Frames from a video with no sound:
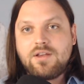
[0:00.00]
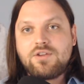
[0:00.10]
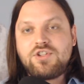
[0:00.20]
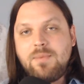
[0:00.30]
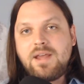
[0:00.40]

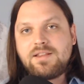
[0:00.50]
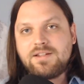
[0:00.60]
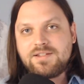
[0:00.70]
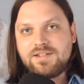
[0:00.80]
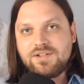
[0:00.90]
She made the
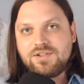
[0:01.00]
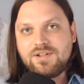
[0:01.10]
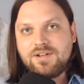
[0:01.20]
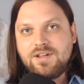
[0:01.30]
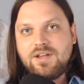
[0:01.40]

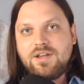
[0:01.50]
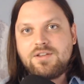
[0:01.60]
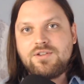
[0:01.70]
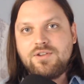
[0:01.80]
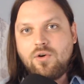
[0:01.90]
decision
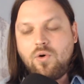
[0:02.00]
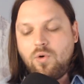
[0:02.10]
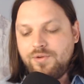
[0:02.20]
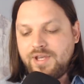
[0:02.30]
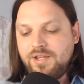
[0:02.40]
to
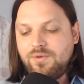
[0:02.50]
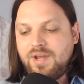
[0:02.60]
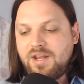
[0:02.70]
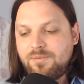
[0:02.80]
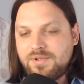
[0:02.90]
hold a
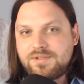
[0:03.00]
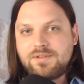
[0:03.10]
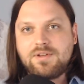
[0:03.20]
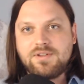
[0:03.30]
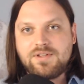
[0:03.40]
unanimous
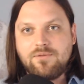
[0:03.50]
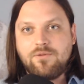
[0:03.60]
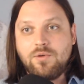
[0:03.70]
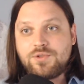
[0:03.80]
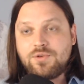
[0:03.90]
consent
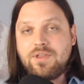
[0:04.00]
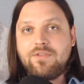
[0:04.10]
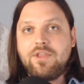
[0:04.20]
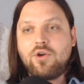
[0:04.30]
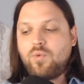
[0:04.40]
vote so
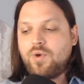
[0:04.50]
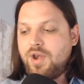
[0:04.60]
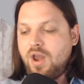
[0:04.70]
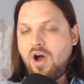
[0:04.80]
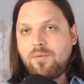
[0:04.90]
that there would
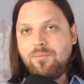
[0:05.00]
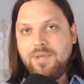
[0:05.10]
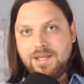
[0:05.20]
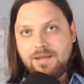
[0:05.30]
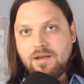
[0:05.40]
not
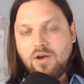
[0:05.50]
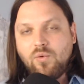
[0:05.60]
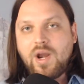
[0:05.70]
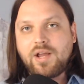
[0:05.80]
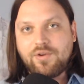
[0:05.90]
be a
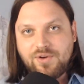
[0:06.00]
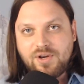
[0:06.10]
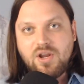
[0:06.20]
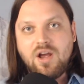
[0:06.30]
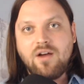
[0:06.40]
record
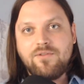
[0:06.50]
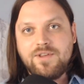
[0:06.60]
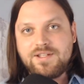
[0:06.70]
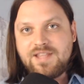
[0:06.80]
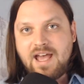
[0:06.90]
of
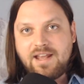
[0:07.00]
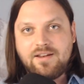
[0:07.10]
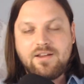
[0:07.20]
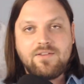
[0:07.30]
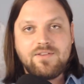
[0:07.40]
this
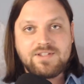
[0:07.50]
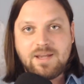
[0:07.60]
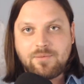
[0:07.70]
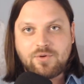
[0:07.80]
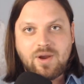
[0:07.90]

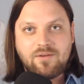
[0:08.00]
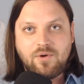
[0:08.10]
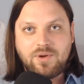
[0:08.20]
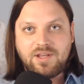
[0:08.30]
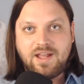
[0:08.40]
Democrat
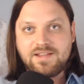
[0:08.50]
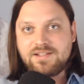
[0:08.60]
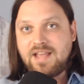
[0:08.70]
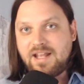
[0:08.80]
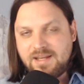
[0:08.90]
voting against
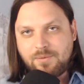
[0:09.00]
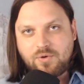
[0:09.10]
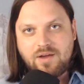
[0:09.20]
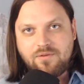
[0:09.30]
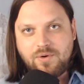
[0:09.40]
it, that
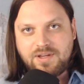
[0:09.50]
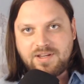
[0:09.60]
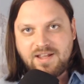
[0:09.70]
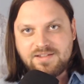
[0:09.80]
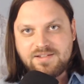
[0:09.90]
Democrat voting
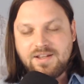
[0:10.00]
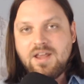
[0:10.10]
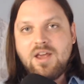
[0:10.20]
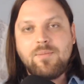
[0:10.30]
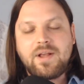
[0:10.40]
against it,
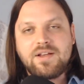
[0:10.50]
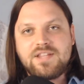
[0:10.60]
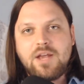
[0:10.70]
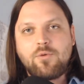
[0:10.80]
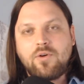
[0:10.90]

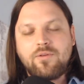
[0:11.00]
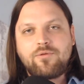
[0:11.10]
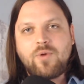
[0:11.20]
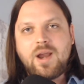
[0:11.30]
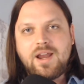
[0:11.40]
because they were
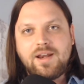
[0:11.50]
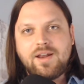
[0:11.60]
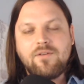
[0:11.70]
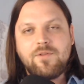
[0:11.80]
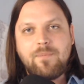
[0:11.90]
afraid
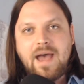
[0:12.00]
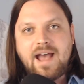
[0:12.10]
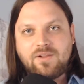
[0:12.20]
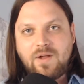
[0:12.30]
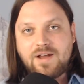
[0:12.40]
of the
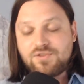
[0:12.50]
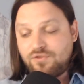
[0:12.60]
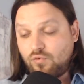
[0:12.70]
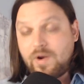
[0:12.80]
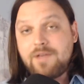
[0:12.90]
backlash,
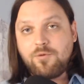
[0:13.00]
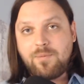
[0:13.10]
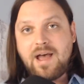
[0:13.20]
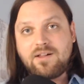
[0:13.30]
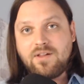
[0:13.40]
the rightful
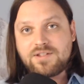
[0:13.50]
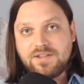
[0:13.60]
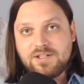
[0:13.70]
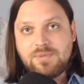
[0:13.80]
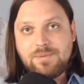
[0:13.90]
backlash
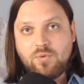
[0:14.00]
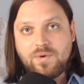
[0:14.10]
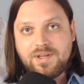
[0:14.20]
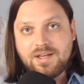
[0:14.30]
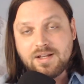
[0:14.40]
that these people
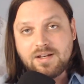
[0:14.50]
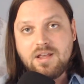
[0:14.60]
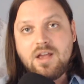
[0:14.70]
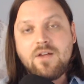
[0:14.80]
would get.